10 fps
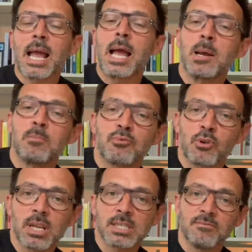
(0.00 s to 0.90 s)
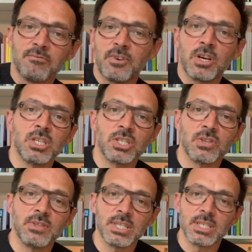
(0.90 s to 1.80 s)
and Product and Furniture
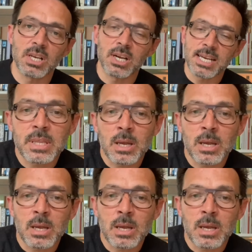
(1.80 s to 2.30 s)
and Design.